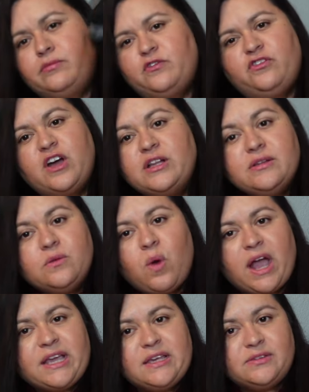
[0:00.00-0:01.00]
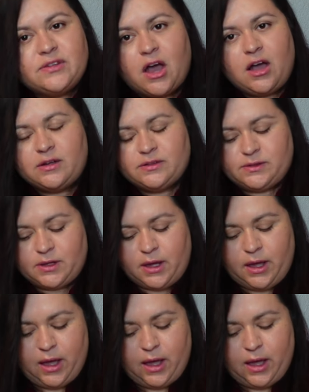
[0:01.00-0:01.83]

fun, wacky socks.